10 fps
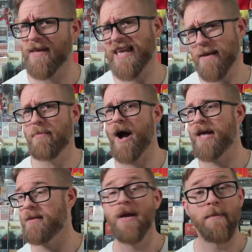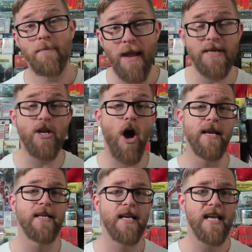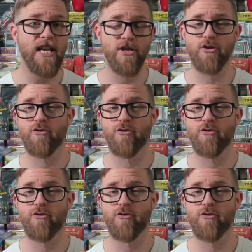They keep buying them. Maybe not in the